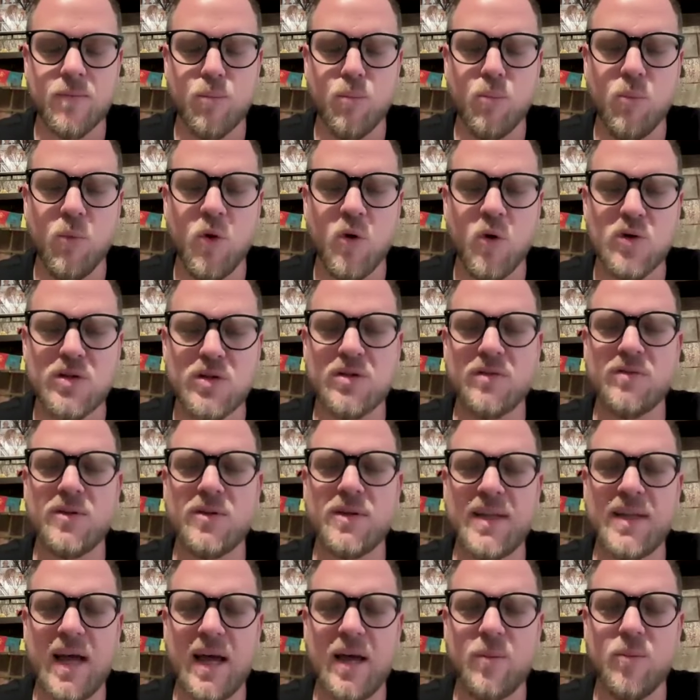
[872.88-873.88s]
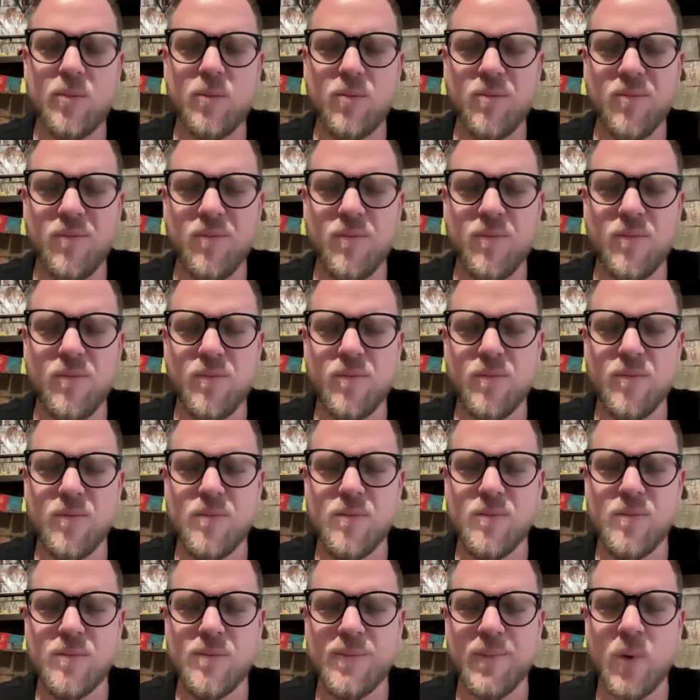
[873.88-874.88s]
Most of the time,
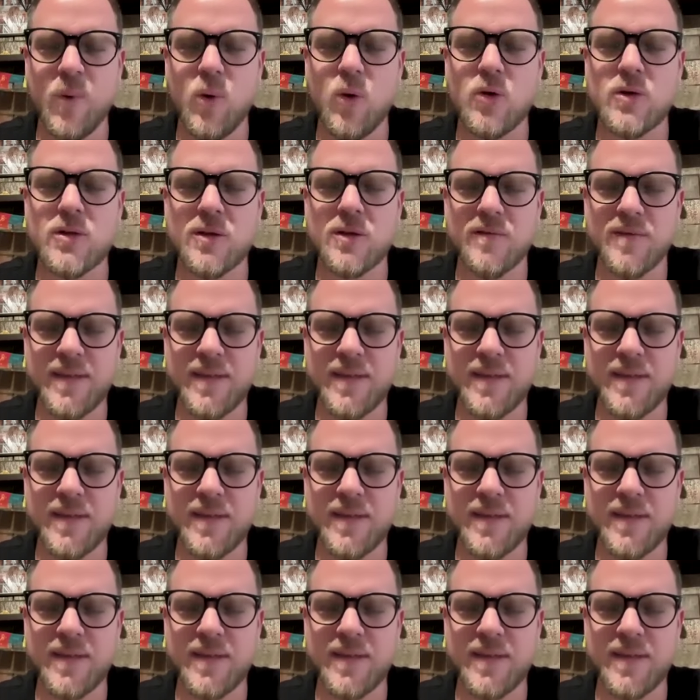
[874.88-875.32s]
most